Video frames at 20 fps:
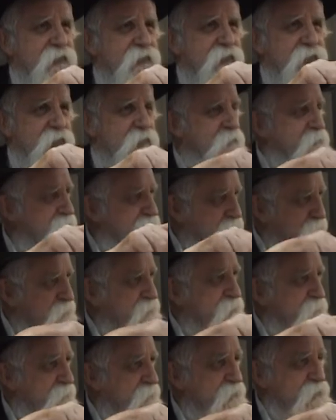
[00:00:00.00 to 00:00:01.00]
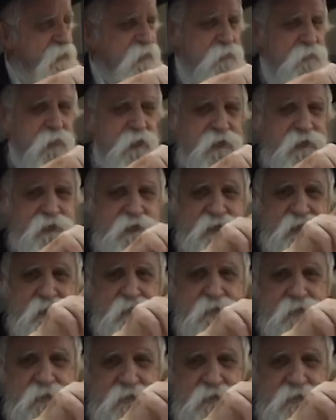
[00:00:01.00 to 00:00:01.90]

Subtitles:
The Rebbe speaks about this Meiser several